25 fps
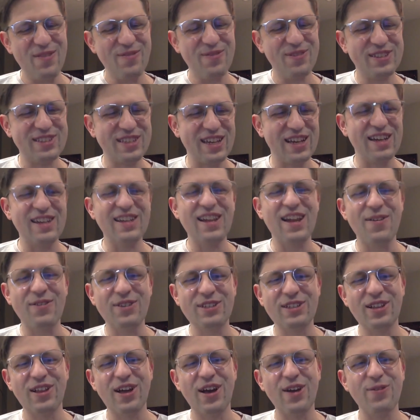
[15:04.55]
It's like, and it
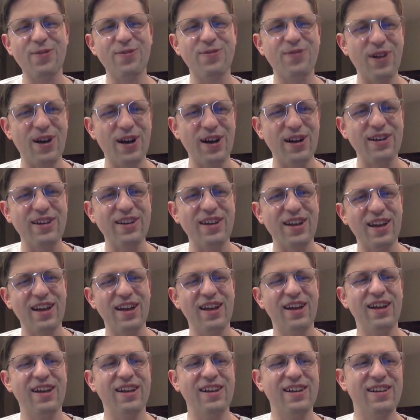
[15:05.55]
was a lot of fun,
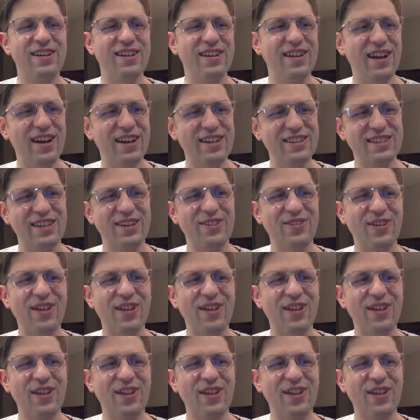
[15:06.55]
and it's like,